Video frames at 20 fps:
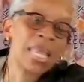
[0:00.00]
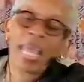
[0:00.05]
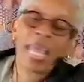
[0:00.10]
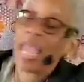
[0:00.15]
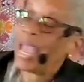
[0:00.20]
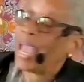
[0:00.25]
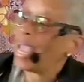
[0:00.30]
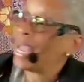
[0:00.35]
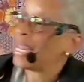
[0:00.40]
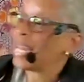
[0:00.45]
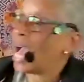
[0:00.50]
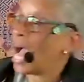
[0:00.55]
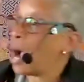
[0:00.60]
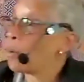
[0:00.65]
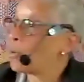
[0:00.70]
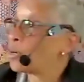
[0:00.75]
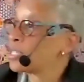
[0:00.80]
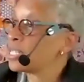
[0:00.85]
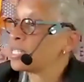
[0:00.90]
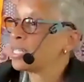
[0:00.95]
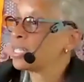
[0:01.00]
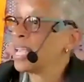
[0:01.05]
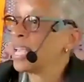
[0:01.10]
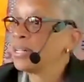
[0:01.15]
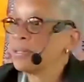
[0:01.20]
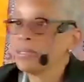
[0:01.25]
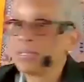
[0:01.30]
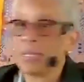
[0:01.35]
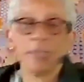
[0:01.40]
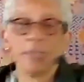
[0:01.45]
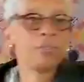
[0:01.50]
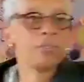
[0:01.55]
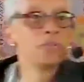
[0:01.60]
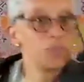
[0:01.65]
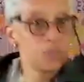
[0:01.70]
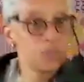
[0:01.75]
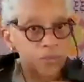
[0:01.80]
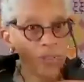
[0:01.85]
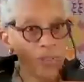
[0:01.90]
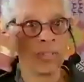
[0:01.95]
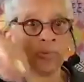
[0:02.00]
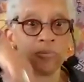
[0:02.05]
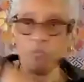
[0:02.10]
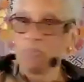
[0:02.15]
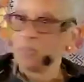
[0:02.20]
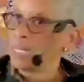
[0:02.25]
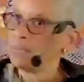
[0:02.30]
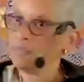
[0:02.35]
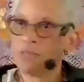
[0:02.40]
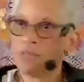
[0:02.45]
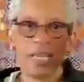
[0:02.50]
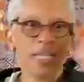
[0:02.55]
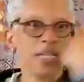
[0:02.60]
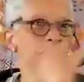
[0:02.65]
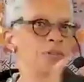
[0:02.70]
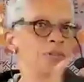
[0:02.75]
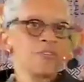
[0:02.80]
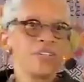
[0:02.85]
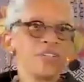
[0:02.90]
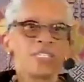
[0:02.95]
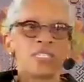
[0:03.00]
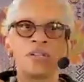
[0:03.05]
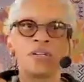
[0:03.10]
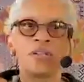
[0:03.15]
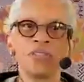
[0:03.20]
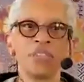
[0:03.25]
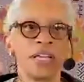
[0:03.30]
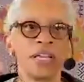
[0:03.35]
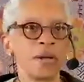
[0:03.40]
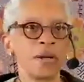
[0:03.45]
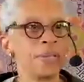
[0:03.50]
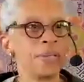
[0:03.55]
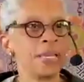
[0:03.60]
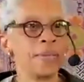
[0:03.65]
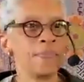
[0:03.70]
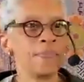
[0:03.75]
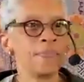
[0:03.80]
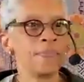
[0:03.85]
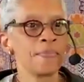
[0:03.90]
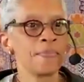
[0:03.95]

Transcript: and hours later, for my regular physical therapy,